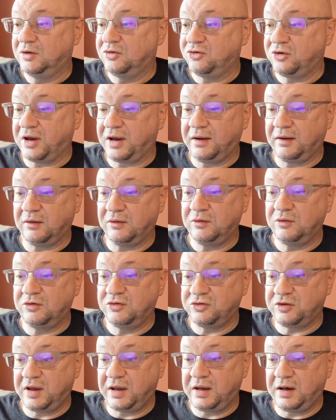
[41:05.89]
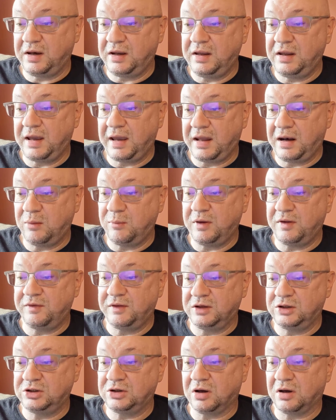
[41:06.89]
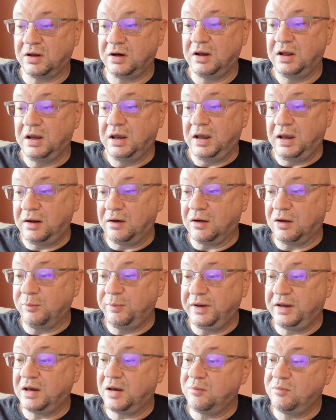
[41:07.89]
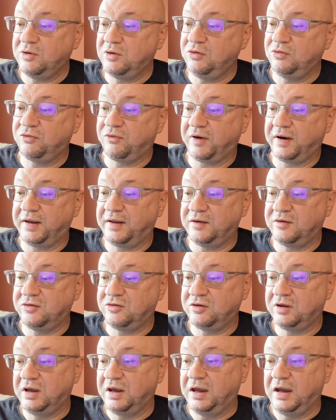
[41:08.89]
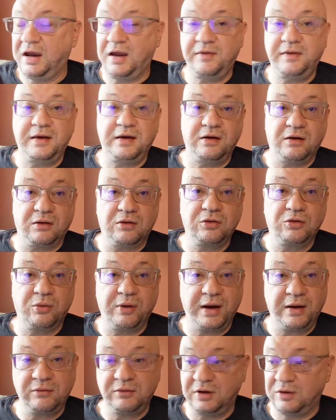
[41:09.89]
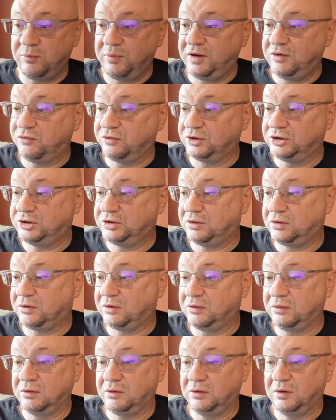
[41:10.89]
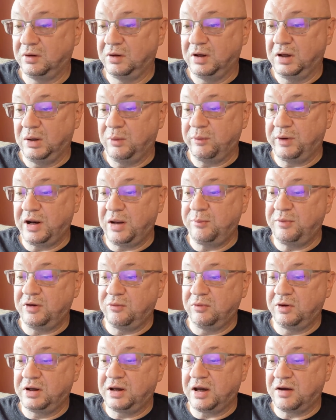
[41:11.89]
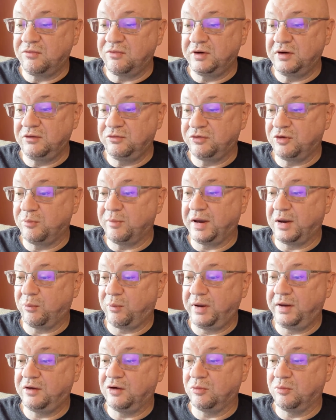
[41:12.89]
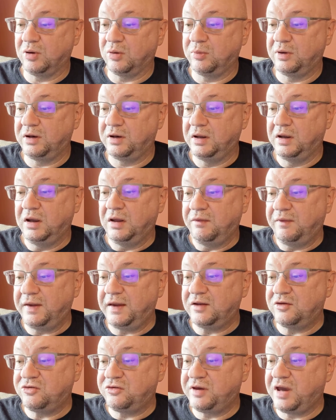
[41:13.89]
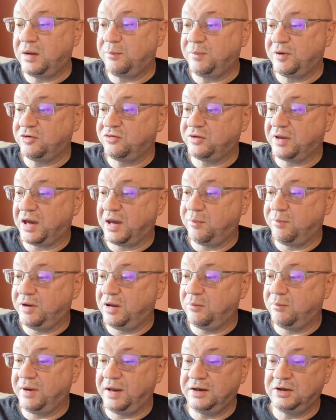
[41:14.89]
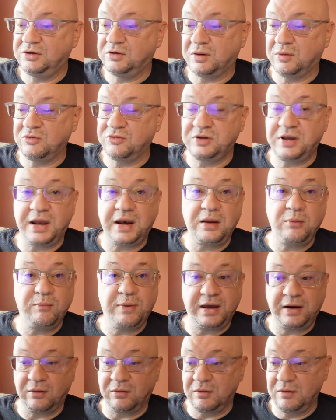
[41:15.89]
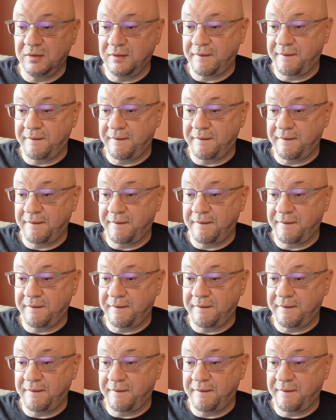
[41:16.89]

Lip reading: Tyler, Sandy, Annabeth, and John had all become new friends, and they had all grounded me for sure. When I'd been recovering from my waker moment, they had sat beside me and made sure I was getting better.